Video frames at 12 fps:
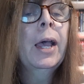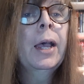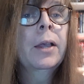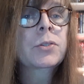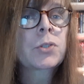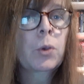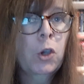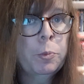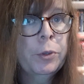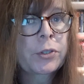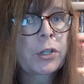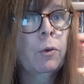So I hope
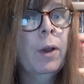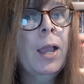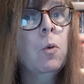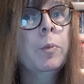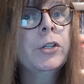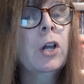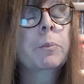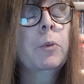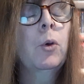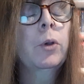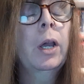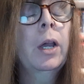you'll stick around. We'll be talking
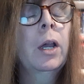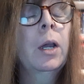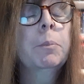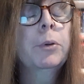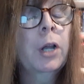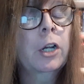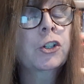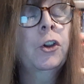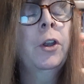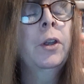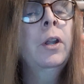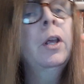about
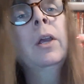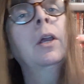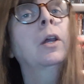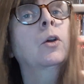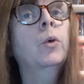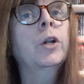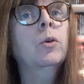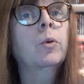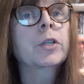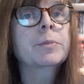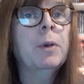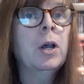production, critical
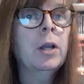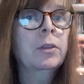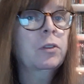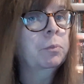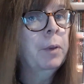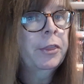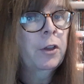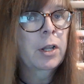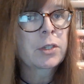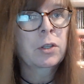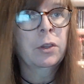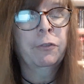response, my
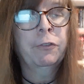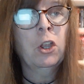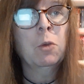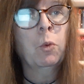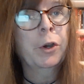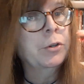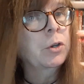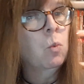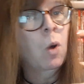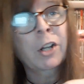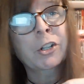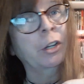thoughts on the film, where you can
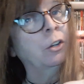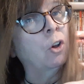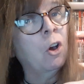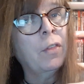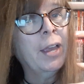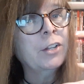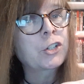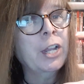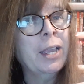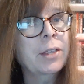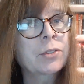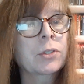watch it, and all that jazz.